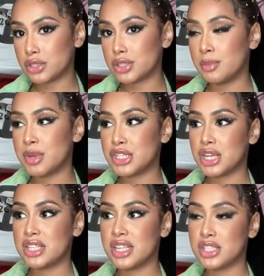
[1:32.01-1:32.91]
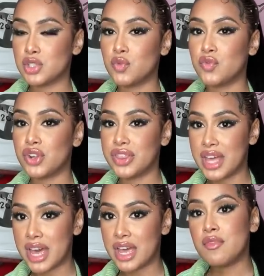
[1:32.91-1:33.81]
so make sure y'all stay tuned for
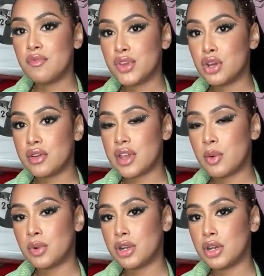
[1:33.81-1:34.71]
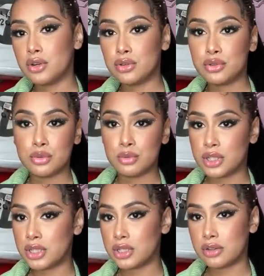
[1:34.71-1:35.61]
that video if y'all want to know who
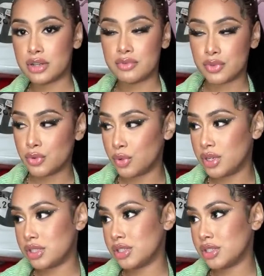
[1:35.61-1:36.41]
won or if you won.